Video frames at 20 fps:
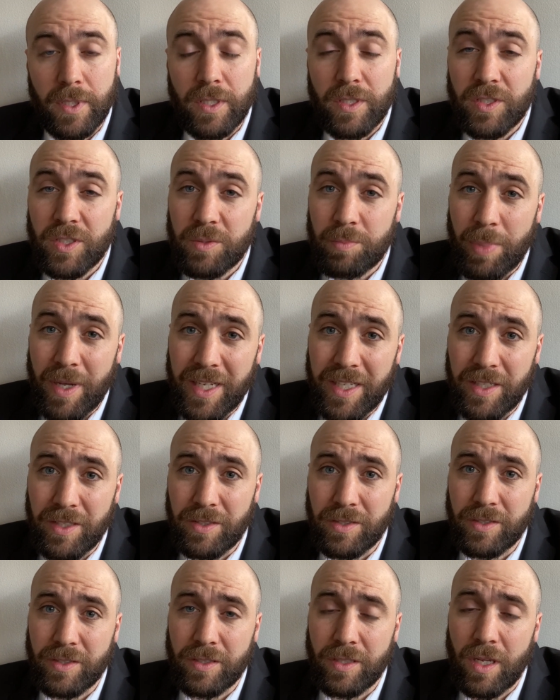
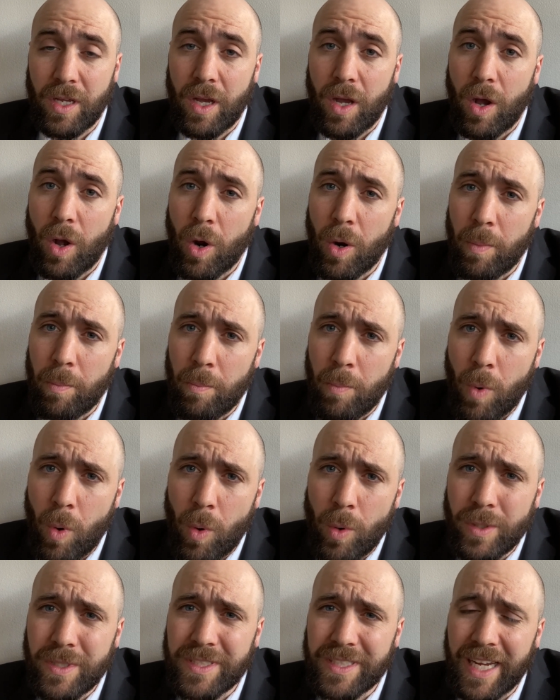spiders are
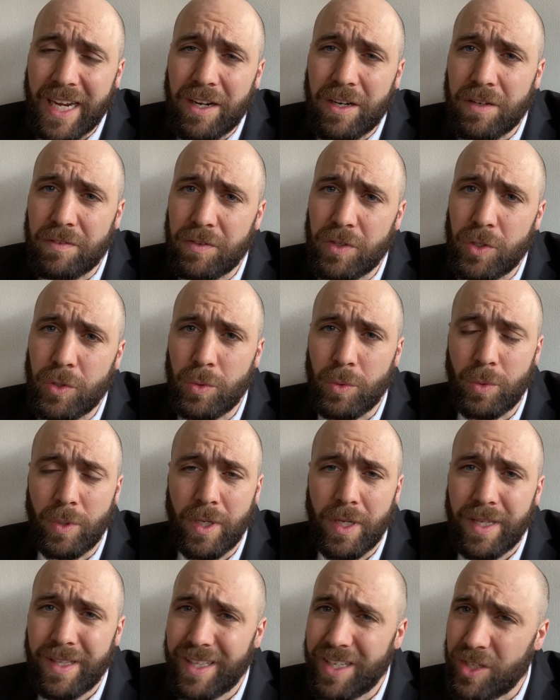more scared of you
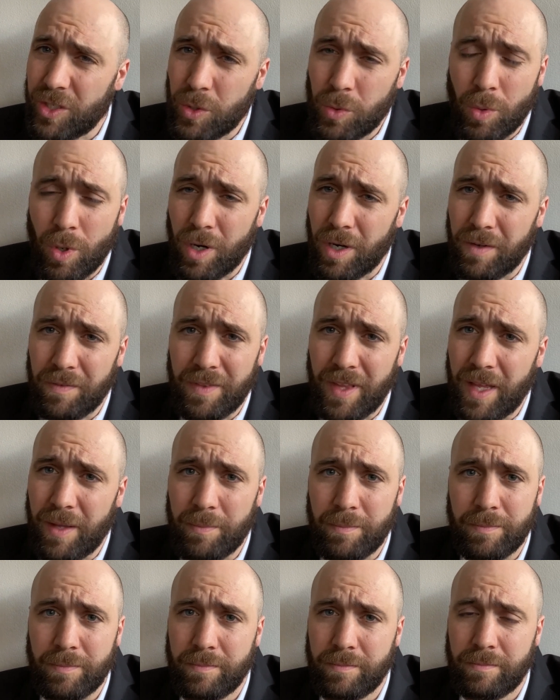than you are of
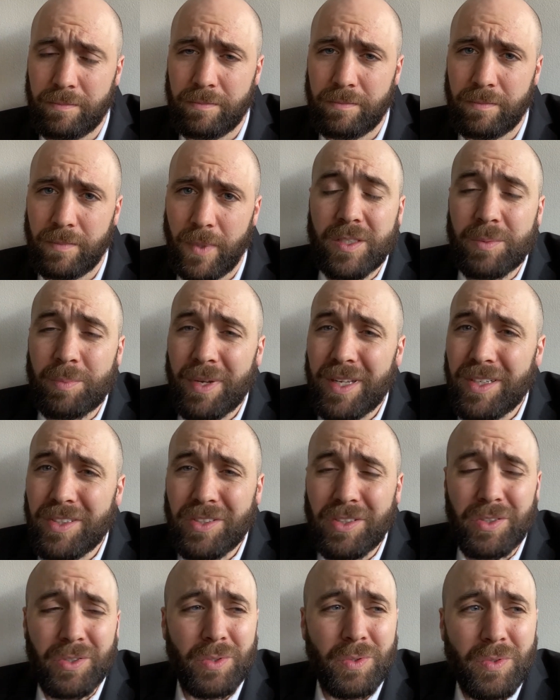them.
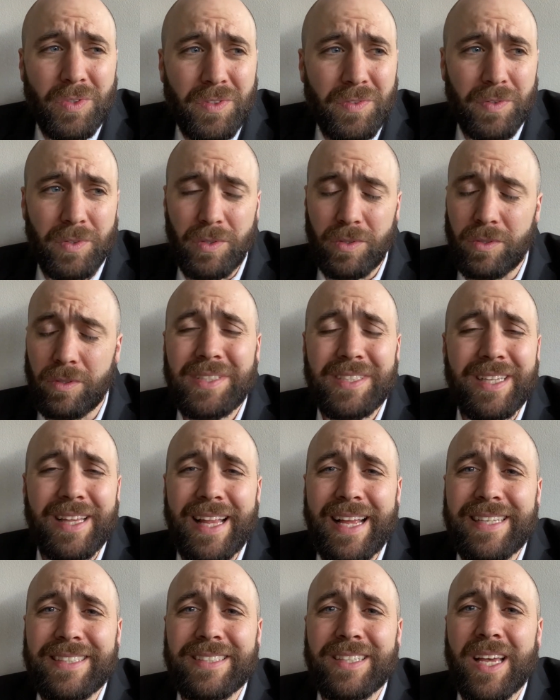Spiders are useful. When's the
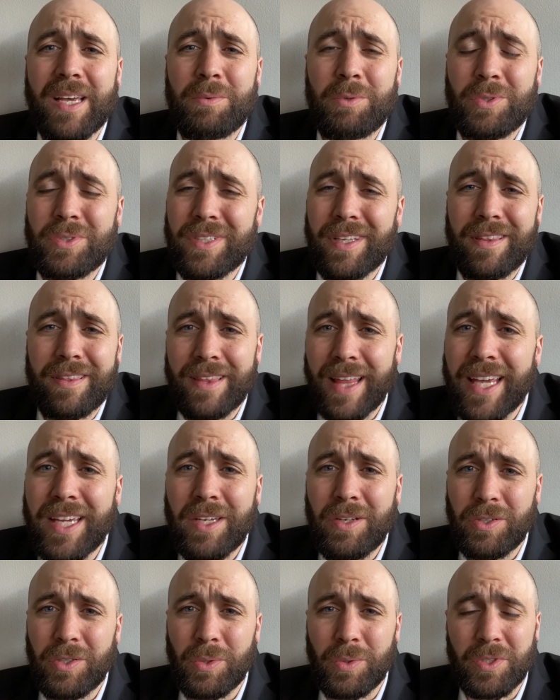last time you said thank
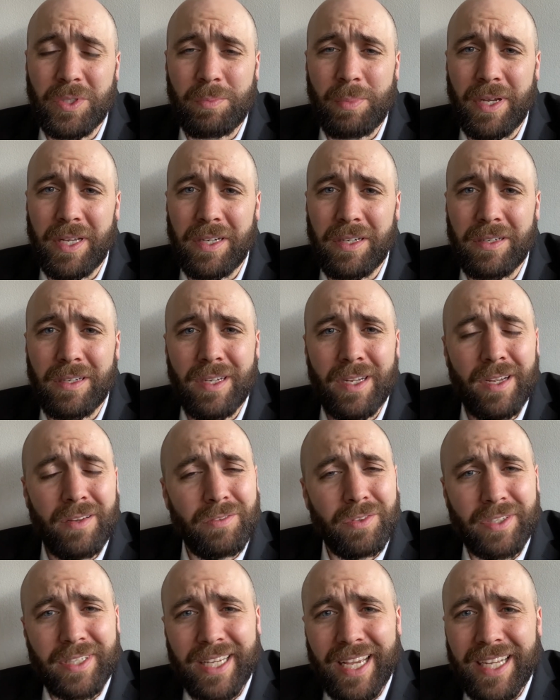you to a spider
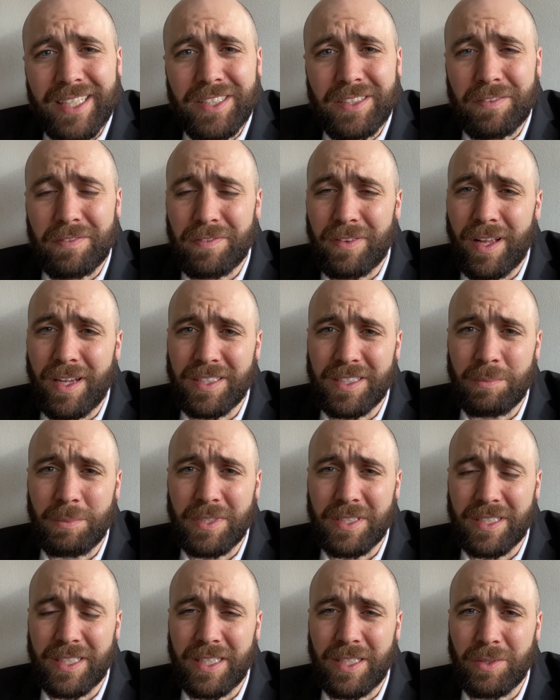for catching flies and
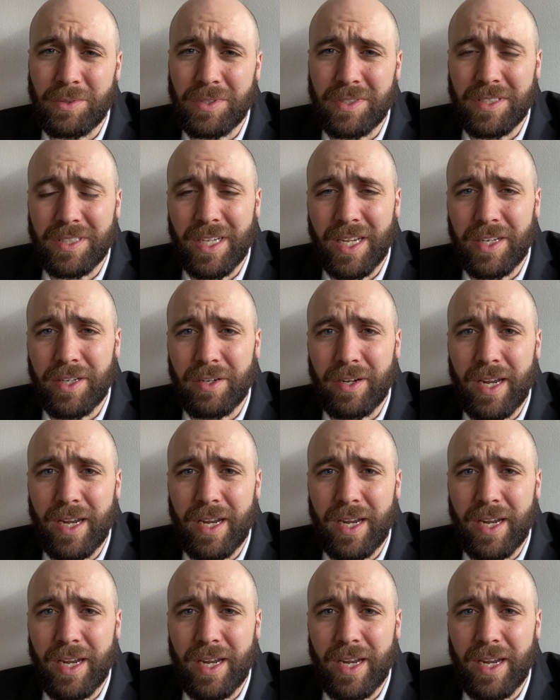mosquitoes inside your